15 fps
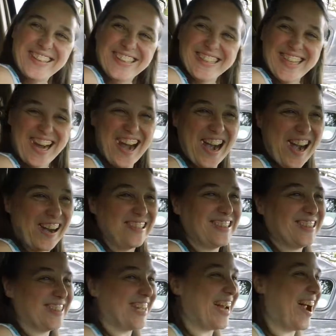Yeah.
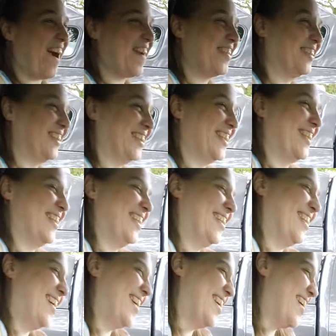Won't be seeing you no
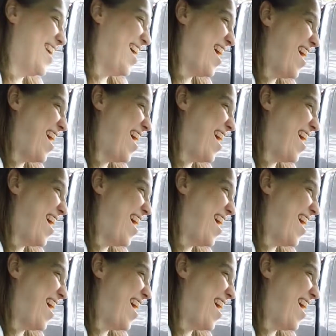more. Yeah.